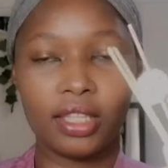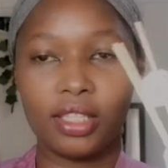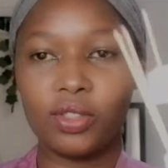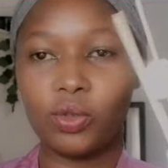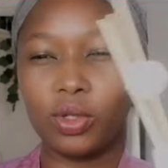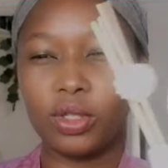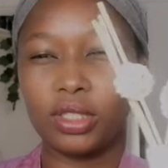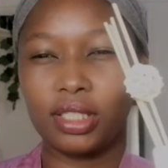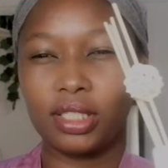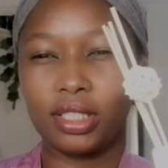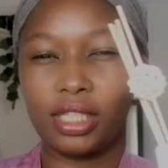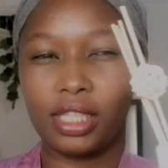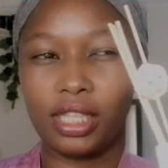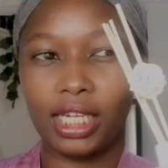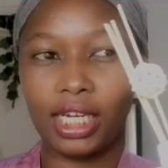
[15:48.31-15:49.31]
This
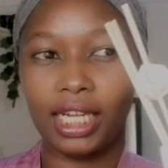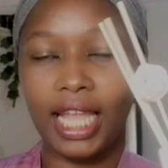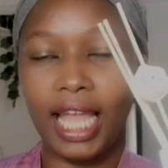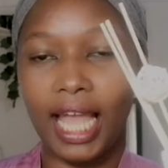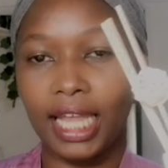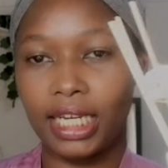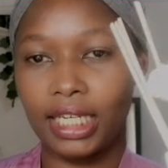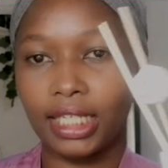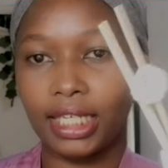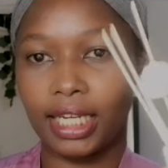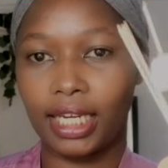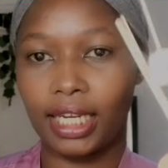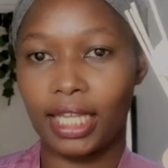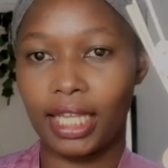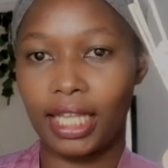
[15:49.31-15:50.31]
was
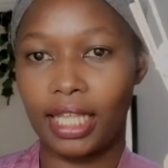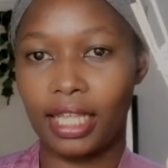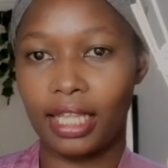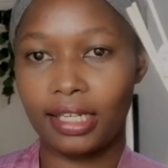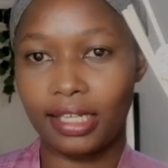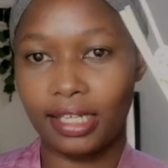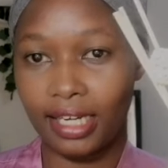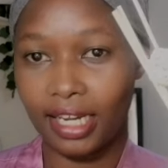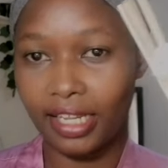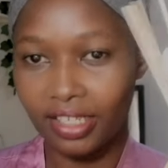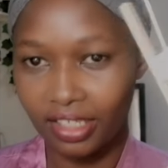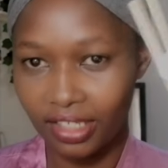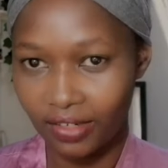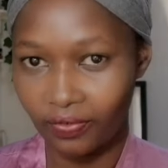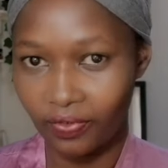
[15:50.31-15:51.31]

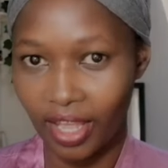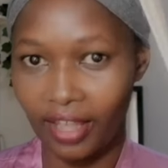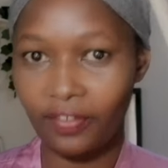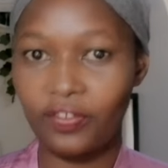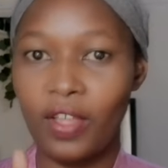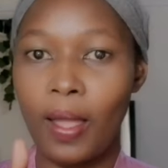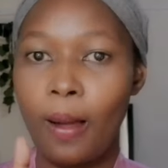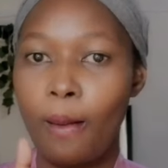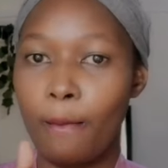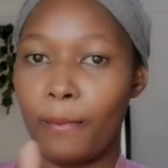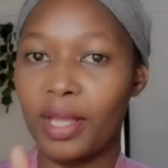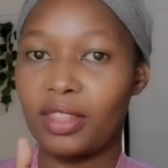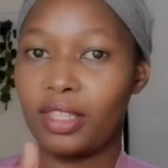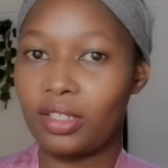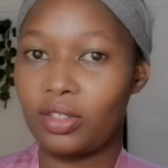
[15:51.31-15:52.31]
395,
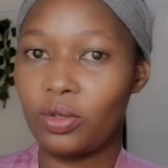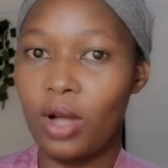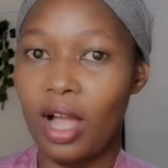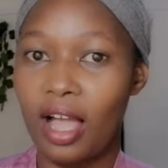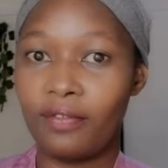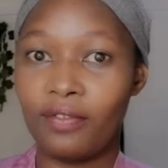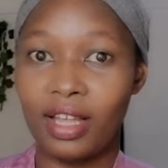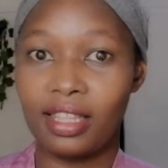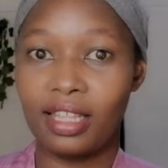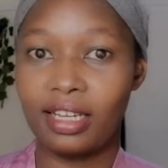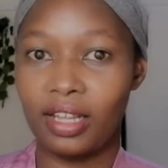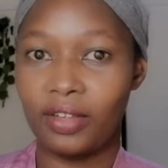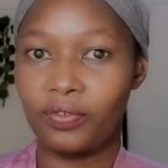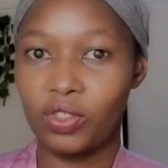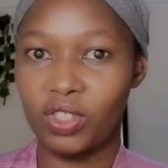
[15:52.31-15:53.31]
but they do have other
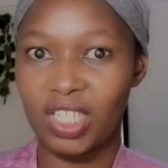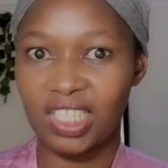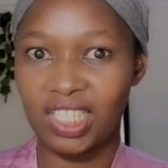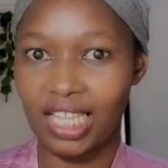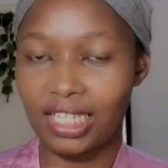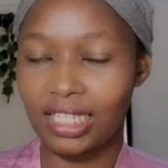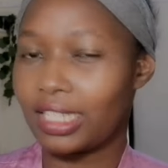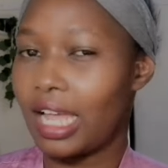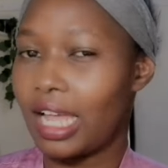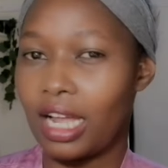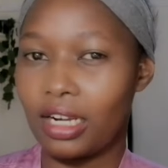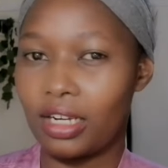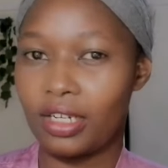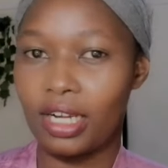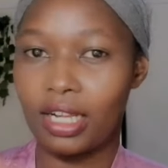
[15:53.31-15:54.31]
diffusers that
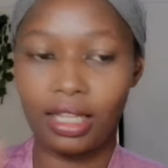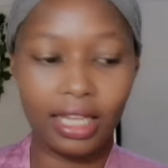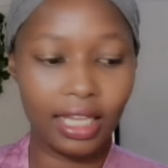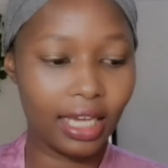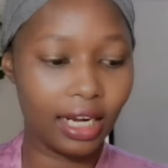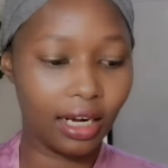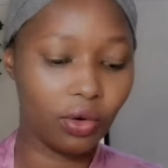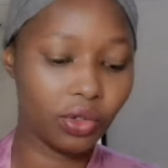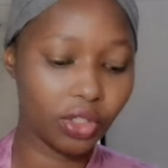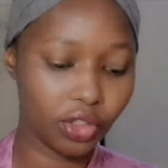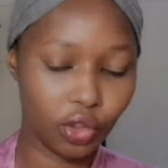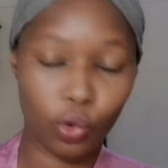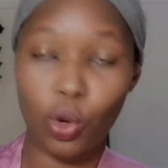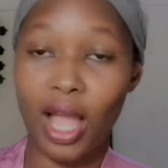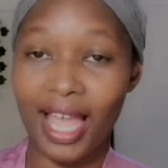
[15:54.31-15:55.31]
are like around
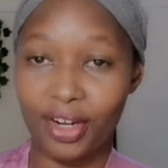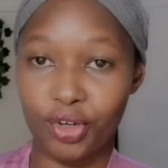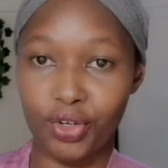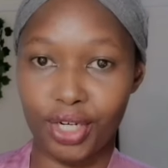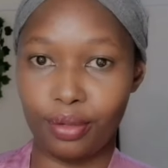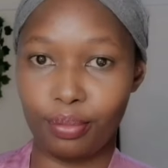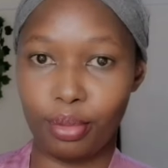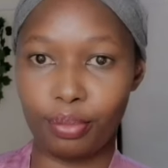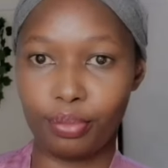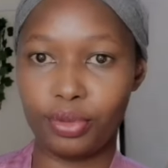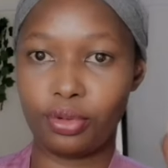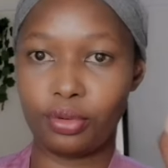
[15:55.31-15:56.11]
200 pops.